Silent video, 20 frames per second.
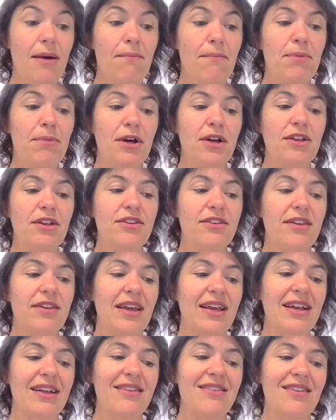But
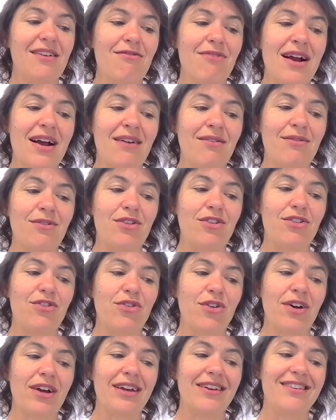it's around
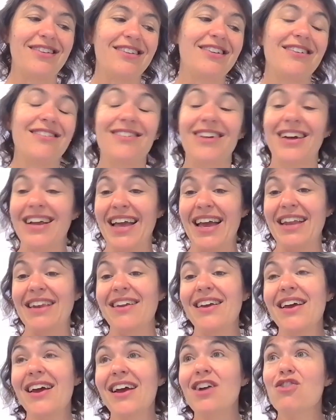trying to,
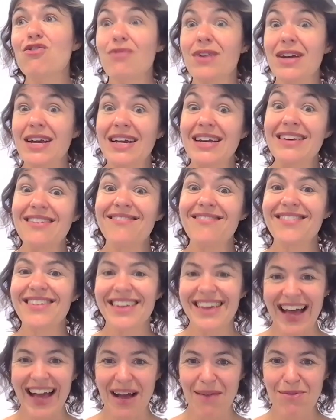again, green,
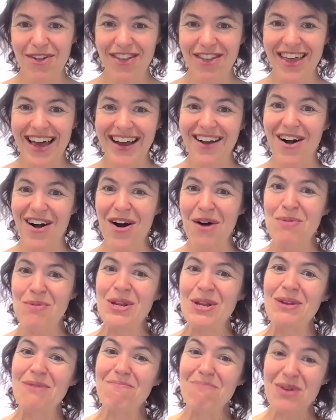capture that
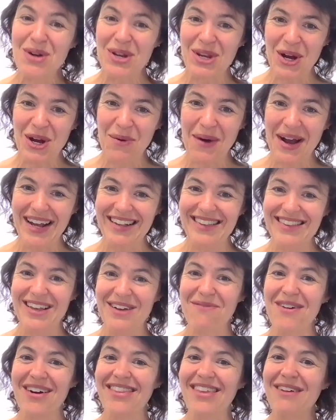carbon, put it away
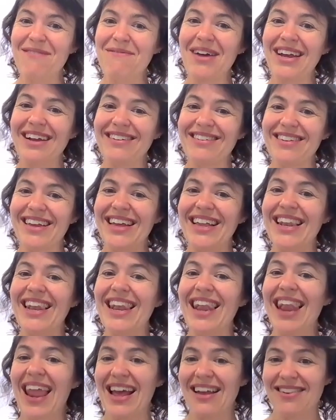somewhere that makes it
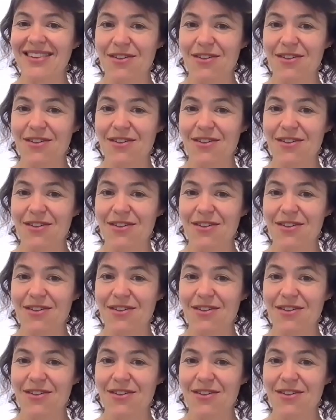less